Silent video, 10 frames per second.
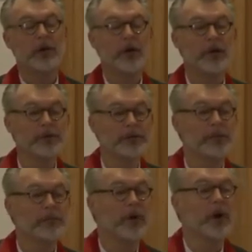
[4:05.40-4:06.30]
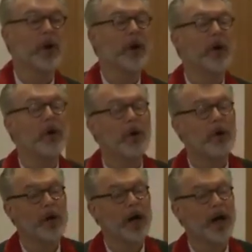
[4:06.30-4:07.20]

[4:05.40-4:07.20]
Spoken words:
calls him O